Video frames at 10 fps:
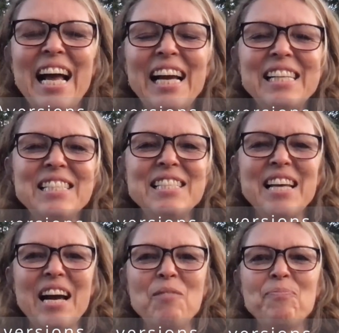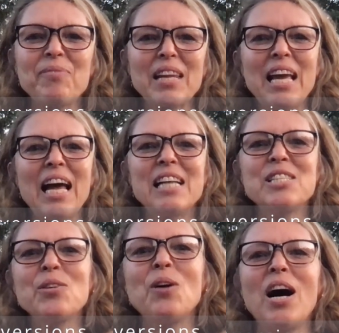And
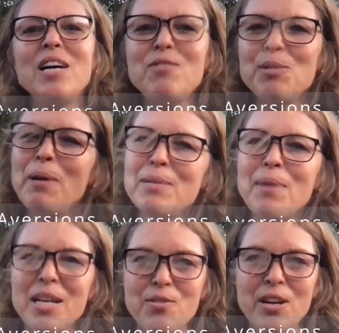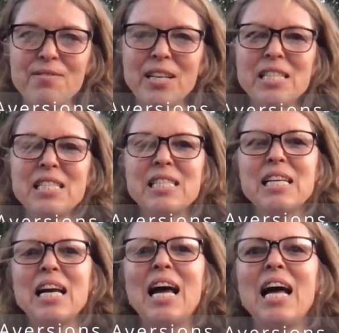so I respect my cravings
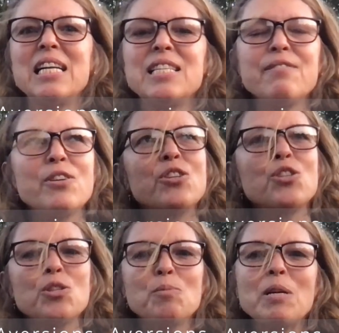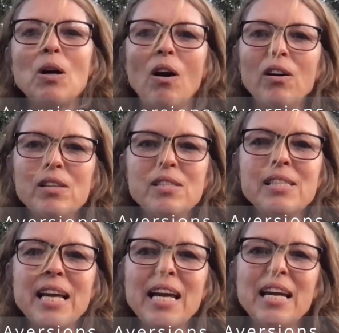and aversions because
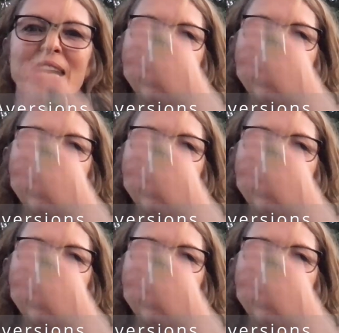they